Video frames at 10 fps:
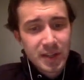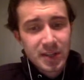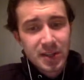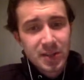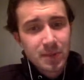
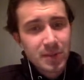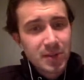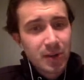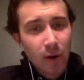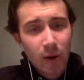system,
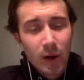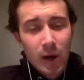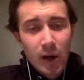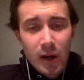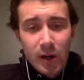so
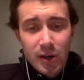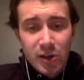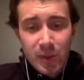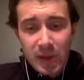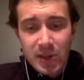
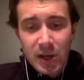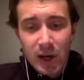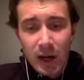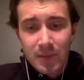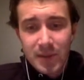shipping
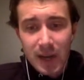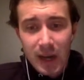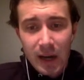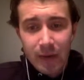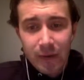times
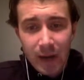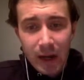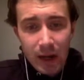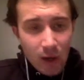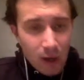are
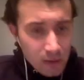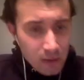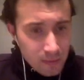fairly long.